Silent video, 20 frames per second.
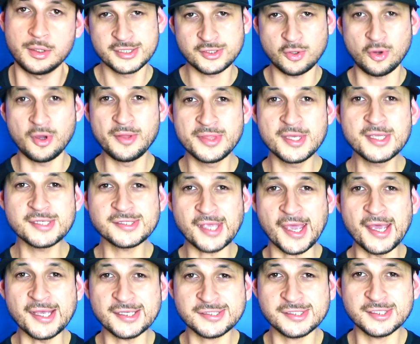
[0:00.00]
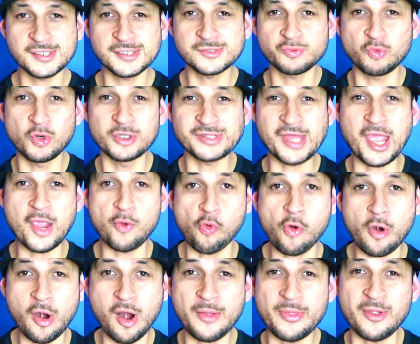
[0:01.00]
So in this essence, what they
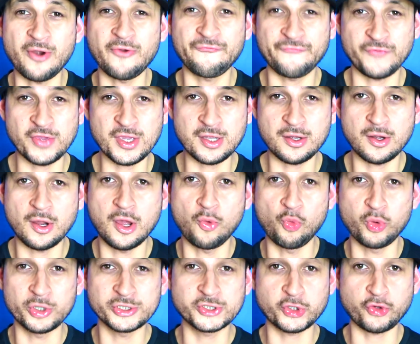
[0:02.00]
were on their feet was